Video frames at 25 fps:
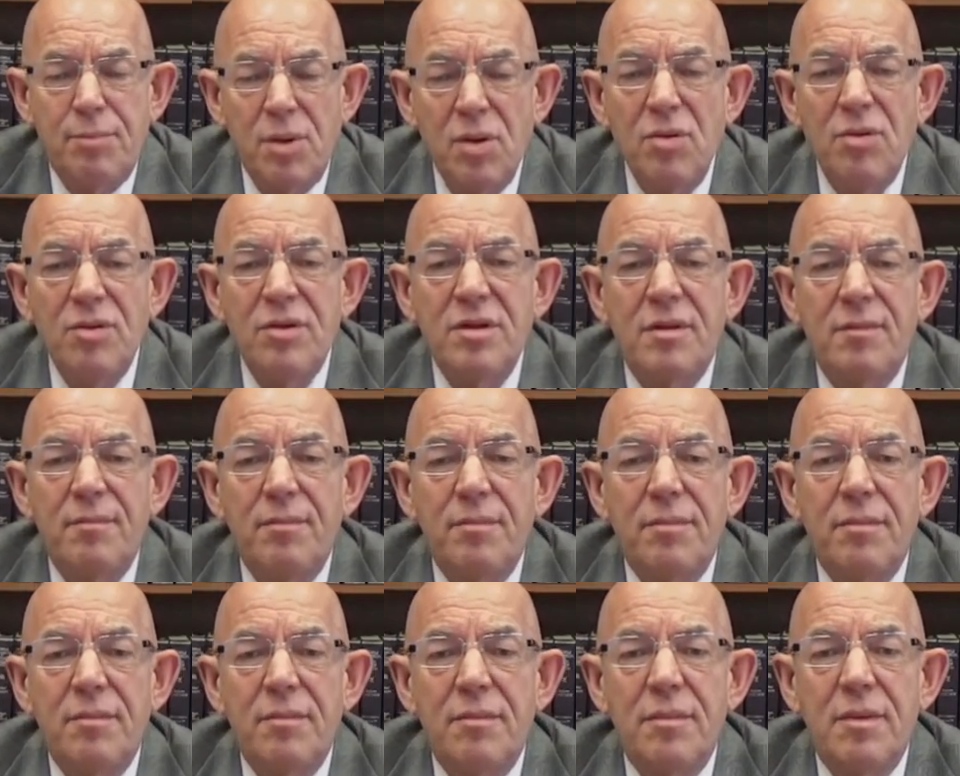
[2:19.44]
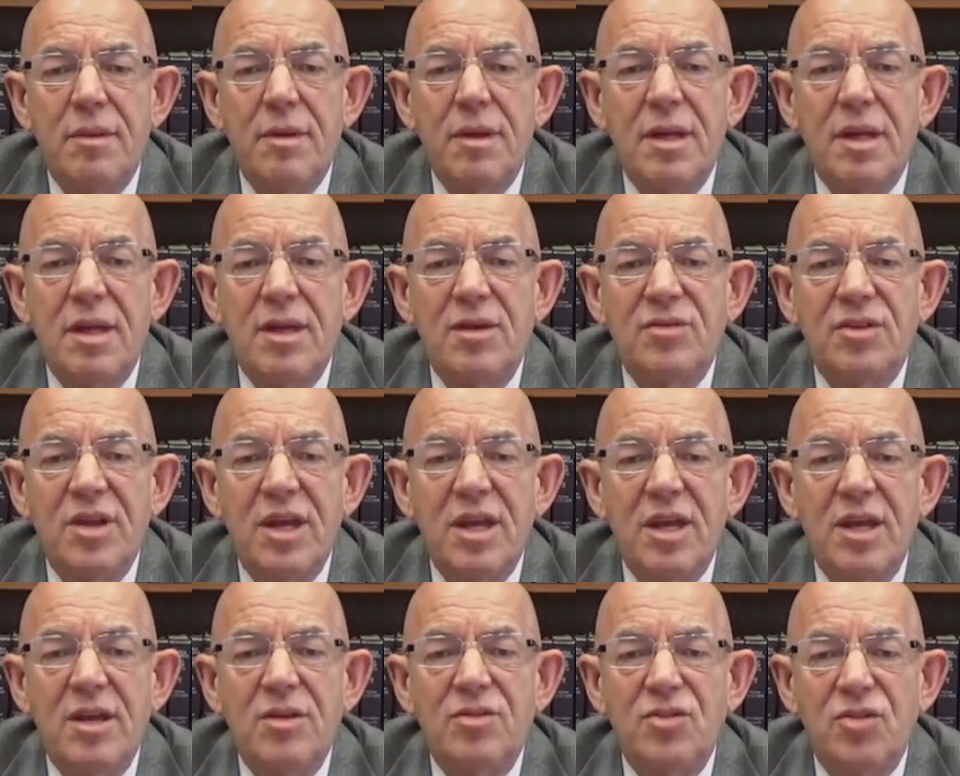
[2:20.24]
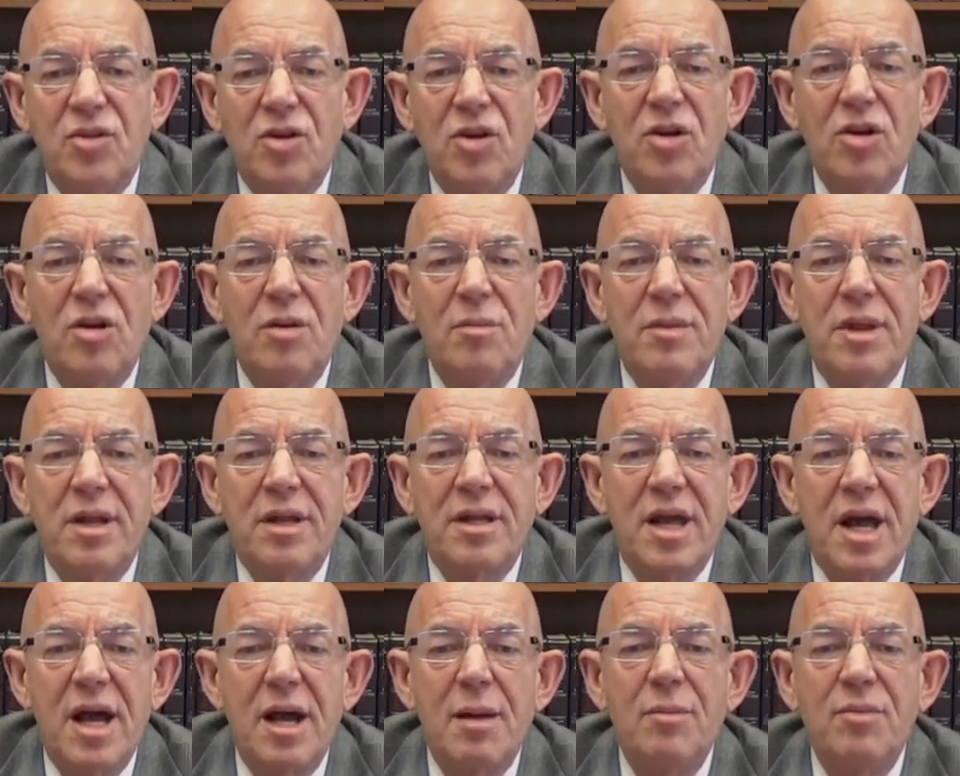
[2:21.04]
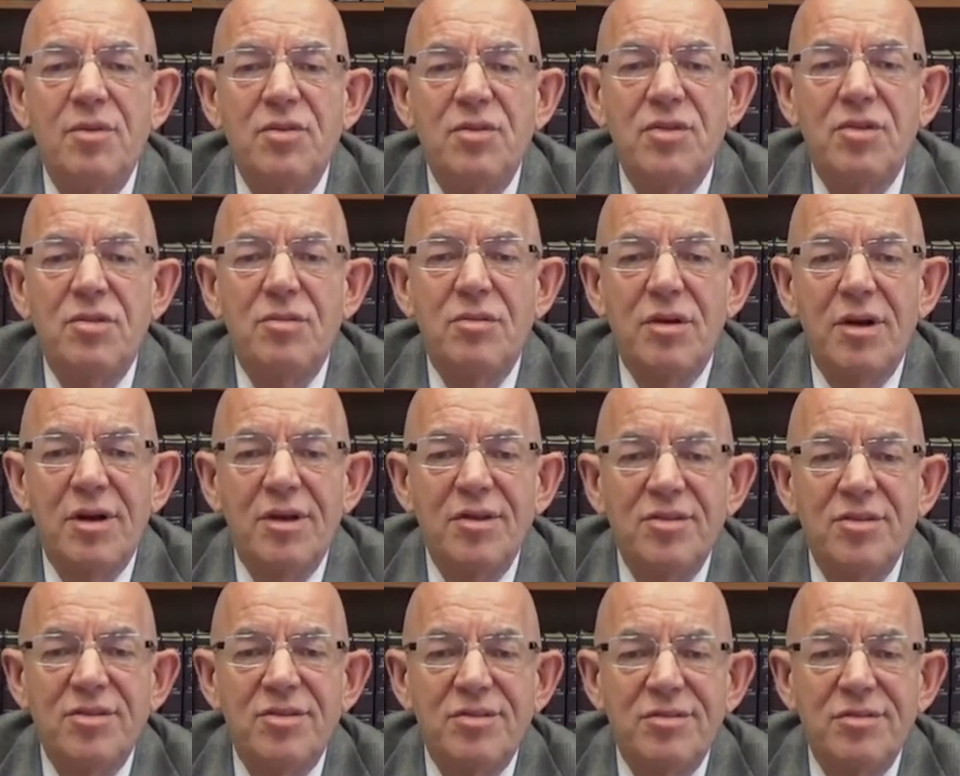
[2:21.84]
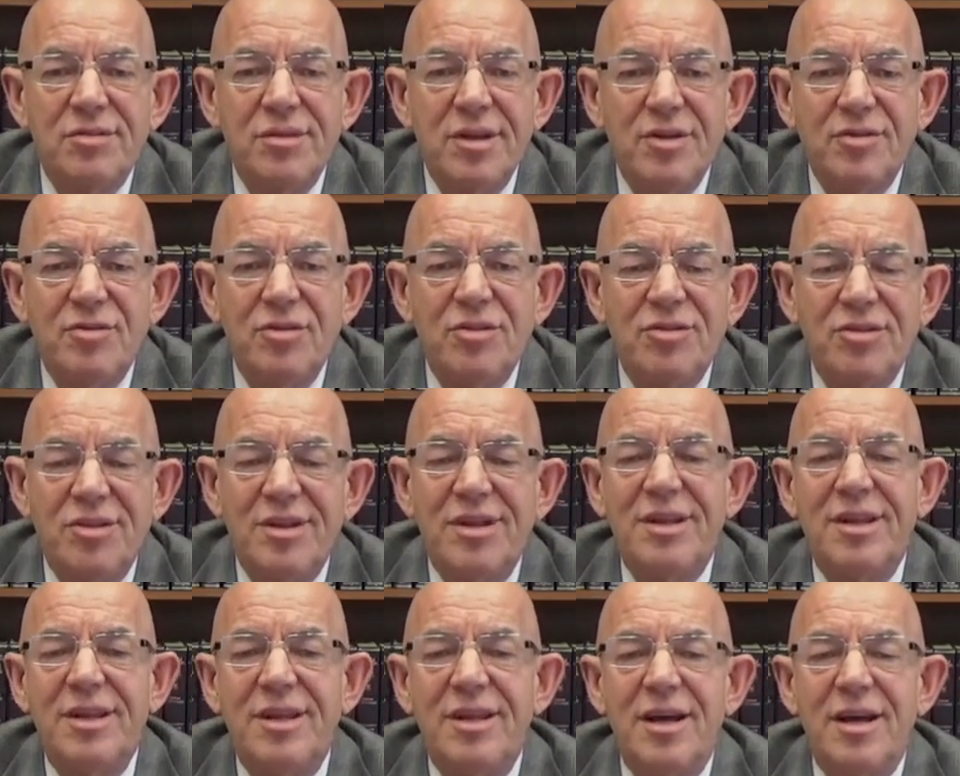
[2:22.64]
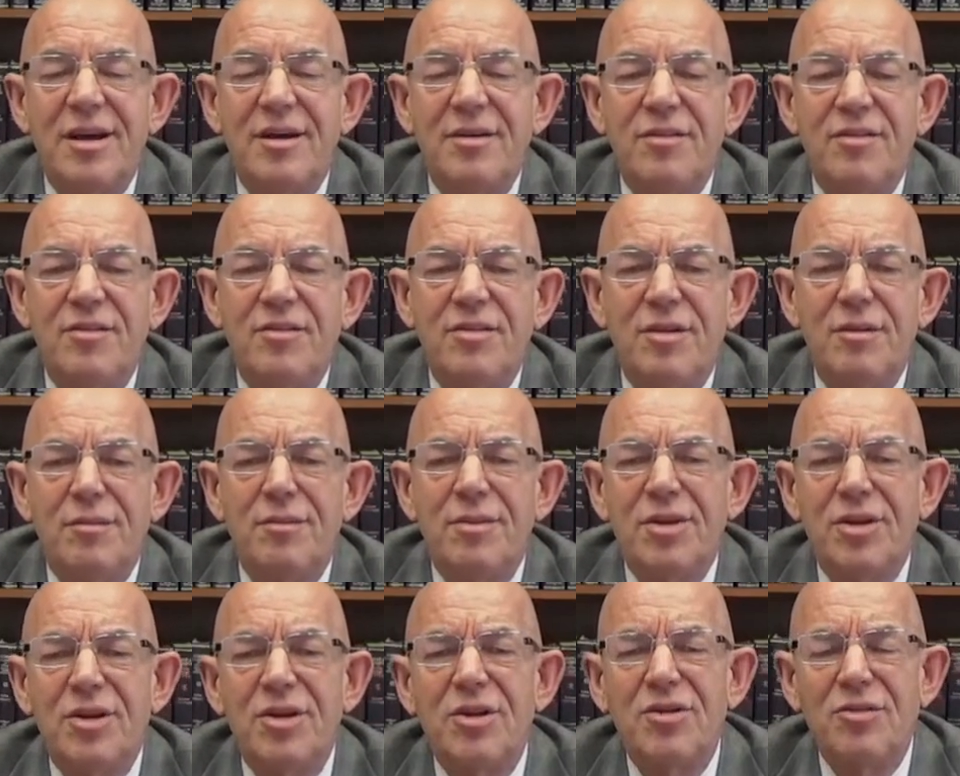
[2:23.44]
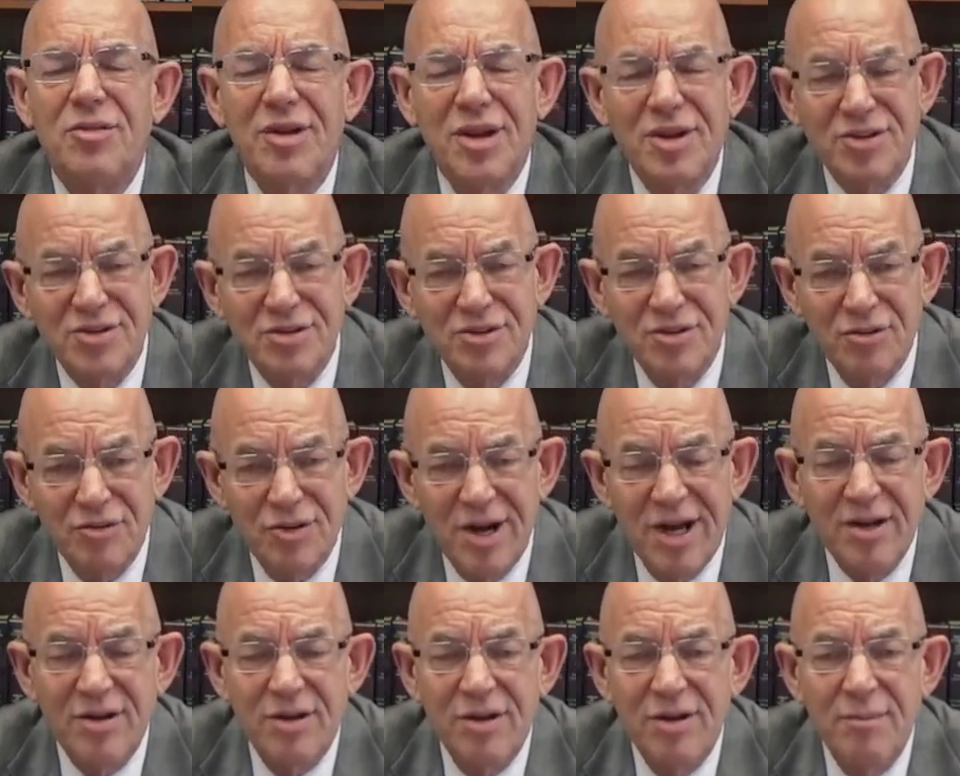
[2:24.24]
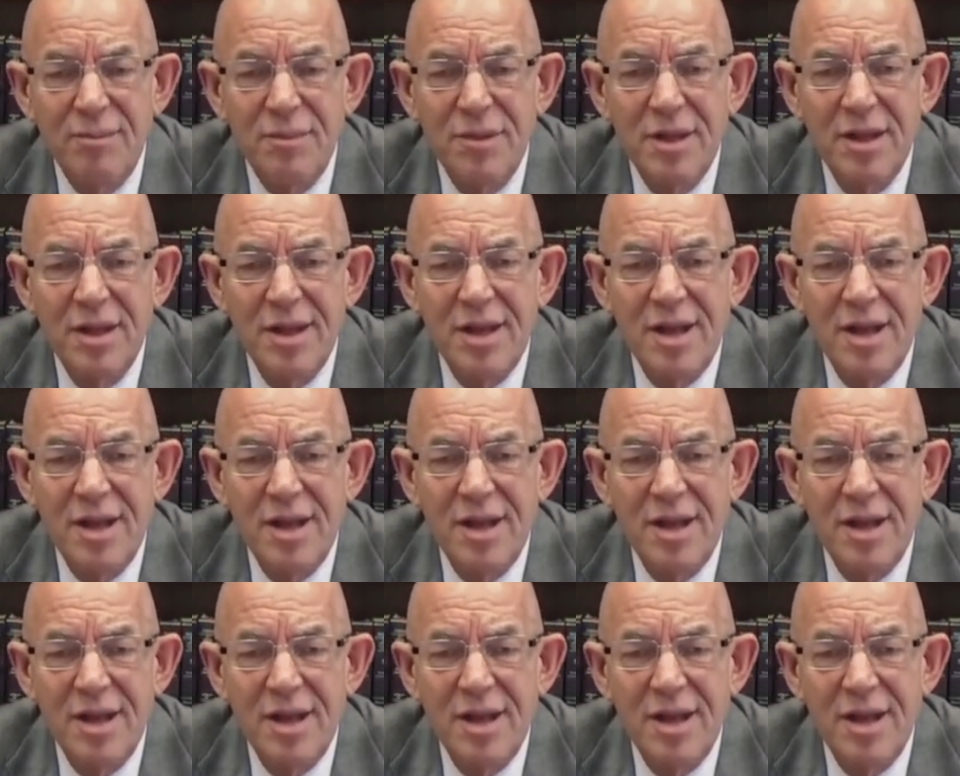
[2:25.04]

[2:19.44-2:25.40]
Boot is a term that comes to us, interestingly enough, from the congressional record